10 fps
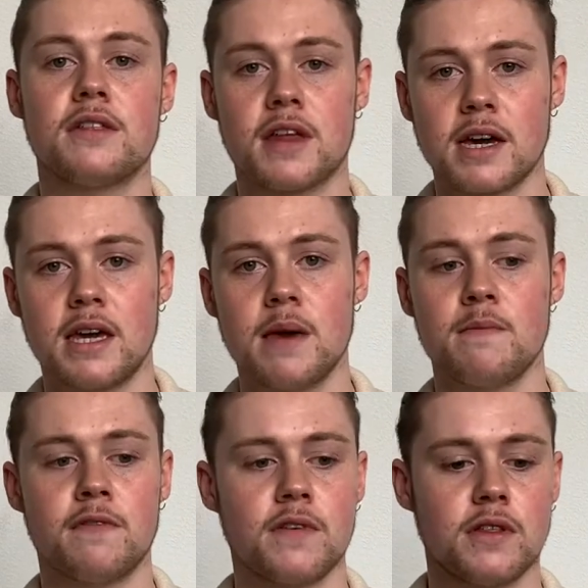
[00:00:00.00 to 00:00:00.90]
thank him
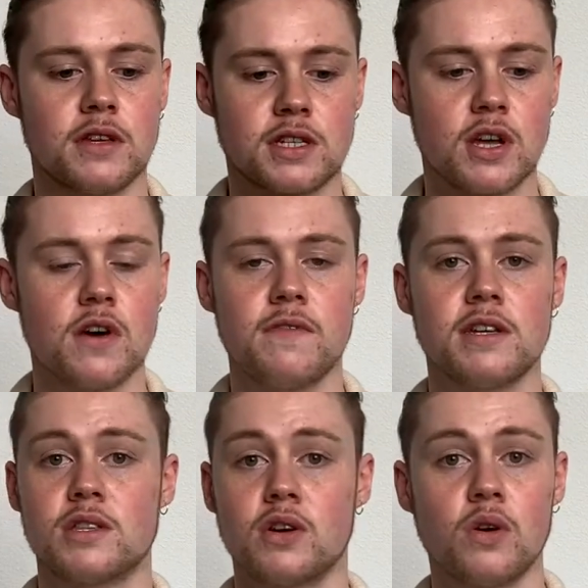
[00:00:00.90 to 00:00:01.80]
for the
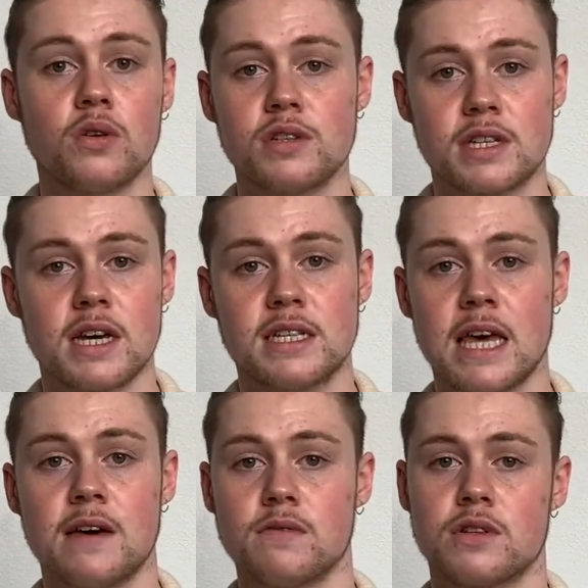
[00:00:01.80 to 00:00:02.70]
service, the goals that he's
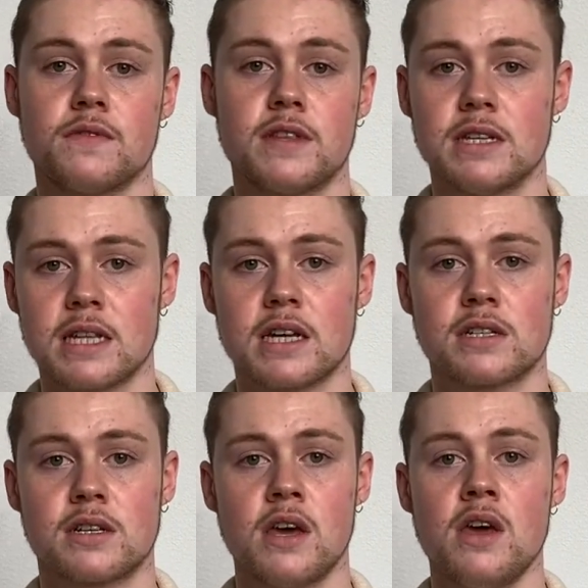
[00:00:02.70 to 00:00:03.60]
gave us over these last